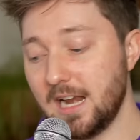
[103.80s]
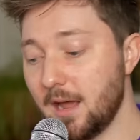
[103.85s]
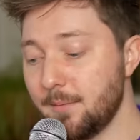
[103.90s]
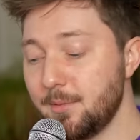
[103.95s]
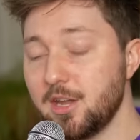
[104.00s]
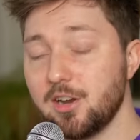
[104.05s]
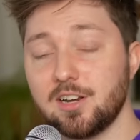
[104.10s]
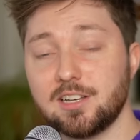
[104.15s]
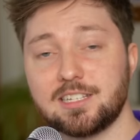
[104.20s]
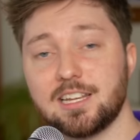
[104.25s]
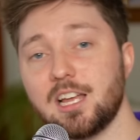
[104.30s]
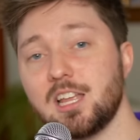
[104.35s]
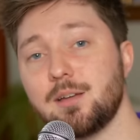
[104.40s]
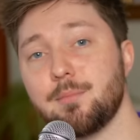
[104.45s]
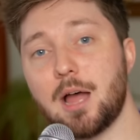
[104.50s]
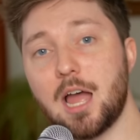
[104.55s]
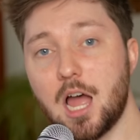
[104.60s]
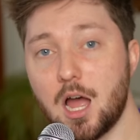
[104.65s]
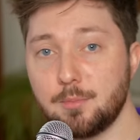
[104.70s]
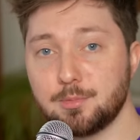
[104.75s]
And I'm here to tell
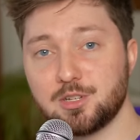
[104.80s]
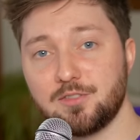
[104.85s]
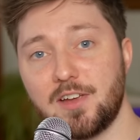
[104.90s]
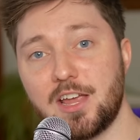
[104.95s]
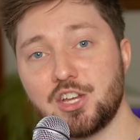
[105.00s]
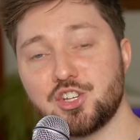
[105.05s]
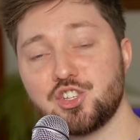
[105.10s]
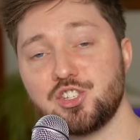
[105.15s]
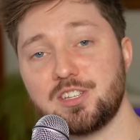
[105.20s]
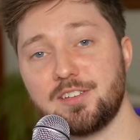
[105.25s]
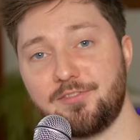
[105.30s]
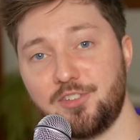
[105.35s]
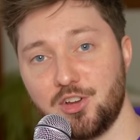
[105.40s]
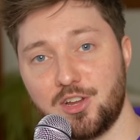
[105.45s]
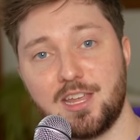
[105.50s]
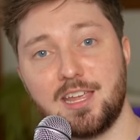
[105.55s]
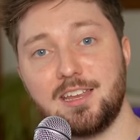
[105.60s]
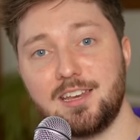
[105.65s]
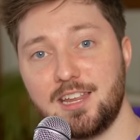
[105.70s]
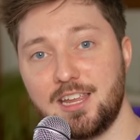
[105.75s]
you my observations if you're
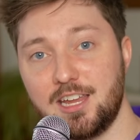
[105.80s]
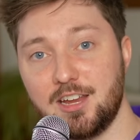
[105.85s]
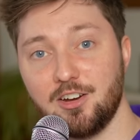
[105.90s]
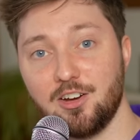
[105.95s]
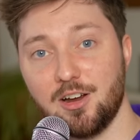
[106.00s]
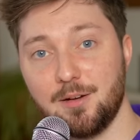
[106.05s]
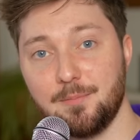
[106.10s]
keen to hear